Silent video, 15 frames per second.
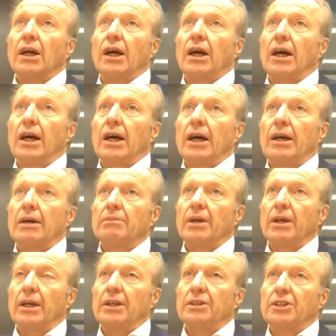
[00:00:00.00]

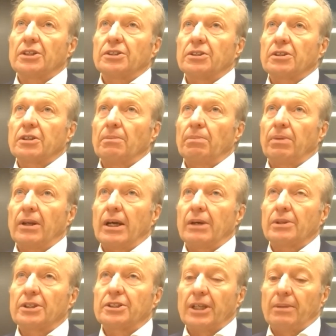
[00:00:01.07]
It doesn't comply
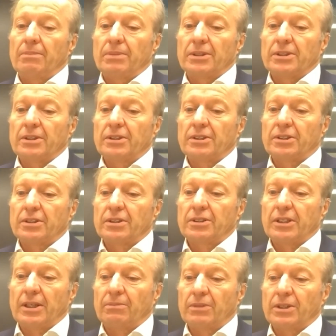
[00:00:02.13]
with the same business,
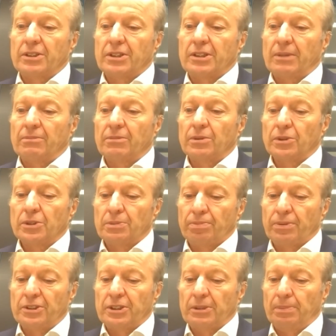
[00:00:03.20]
same risk, same rules
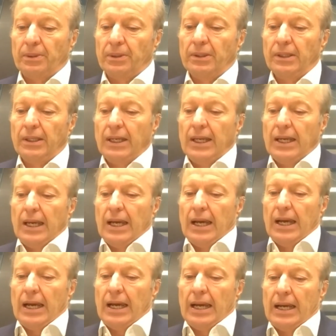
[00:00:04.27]
principle.
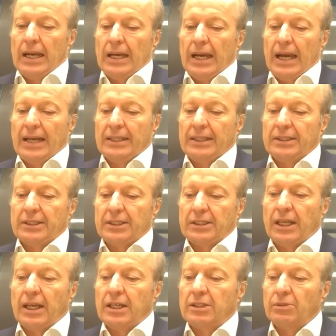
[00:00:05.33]
And
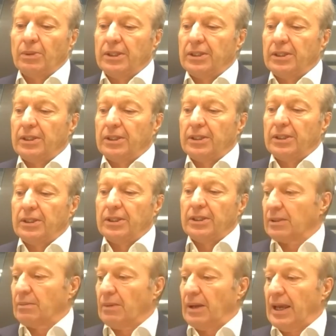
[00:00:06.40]
instead, we think
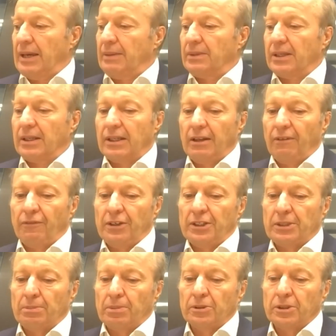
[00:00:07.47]
it's eminently
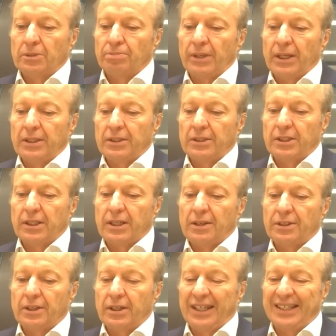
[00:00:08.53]
feasible to bring
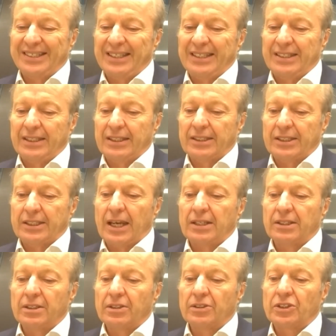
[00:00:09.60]
together existing
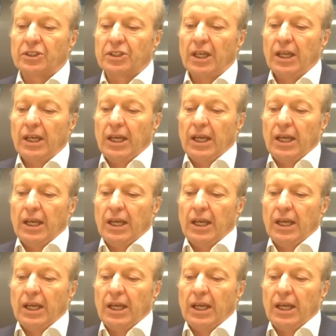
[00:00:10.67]
standards